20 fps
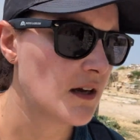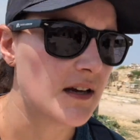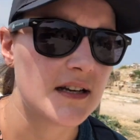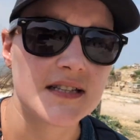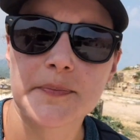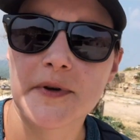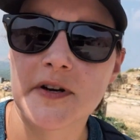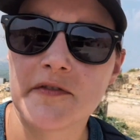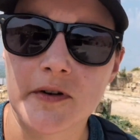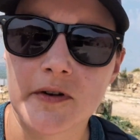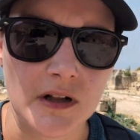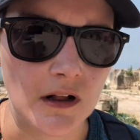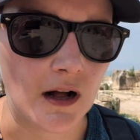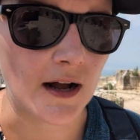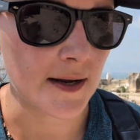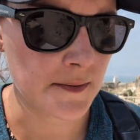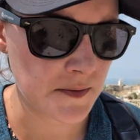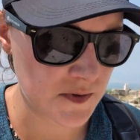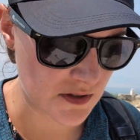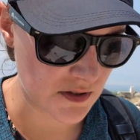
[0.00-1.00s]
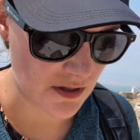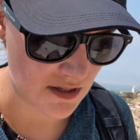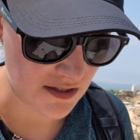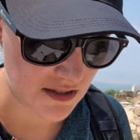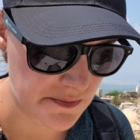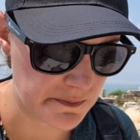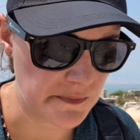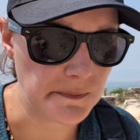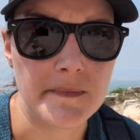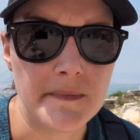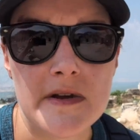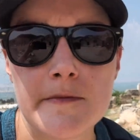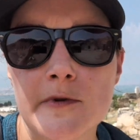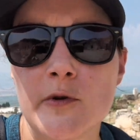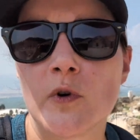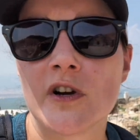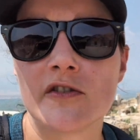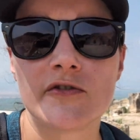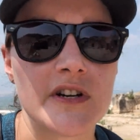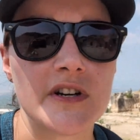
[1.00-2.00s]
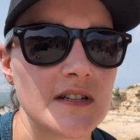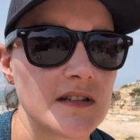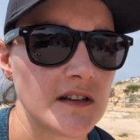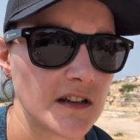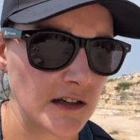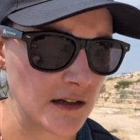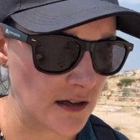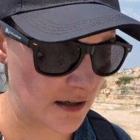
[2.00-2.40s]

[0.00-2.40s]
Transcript: It's a bit of a climb, so that's maybe one reason.